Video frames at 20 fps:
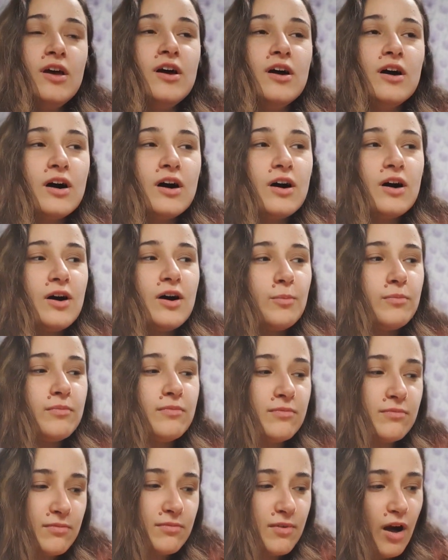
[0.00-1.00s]

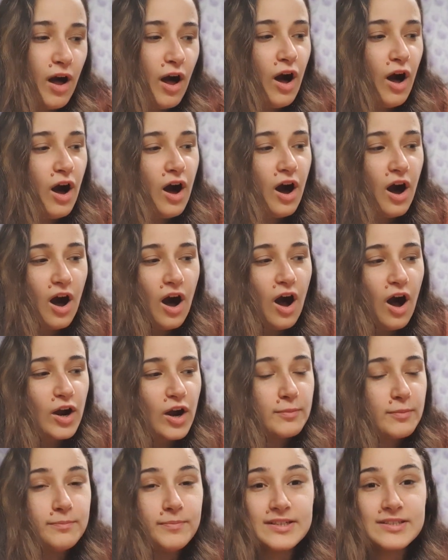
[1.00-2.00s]
um,
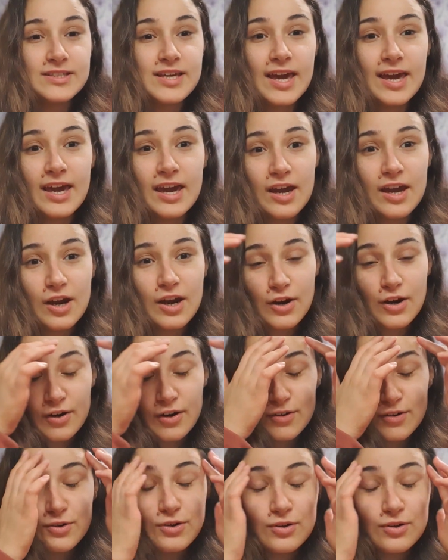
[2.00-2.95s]
armpit hair,